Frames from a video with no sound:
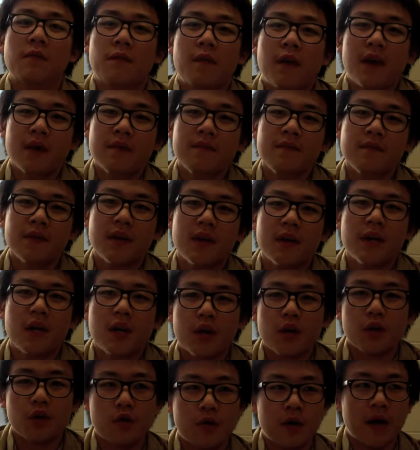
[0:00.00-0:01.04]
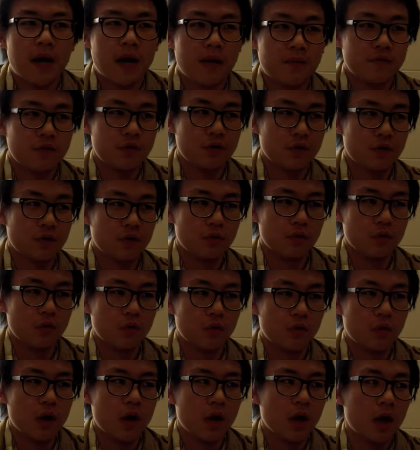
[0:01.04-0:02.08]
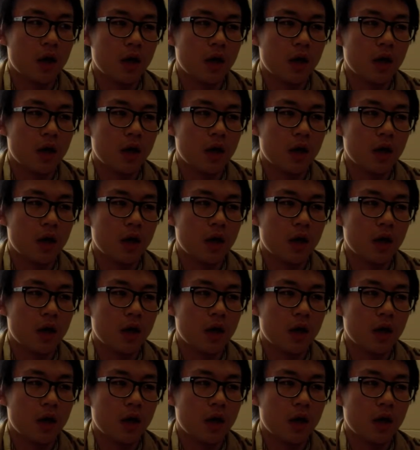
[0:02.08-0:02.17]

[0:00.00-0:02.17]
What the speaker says: a friend, you have to.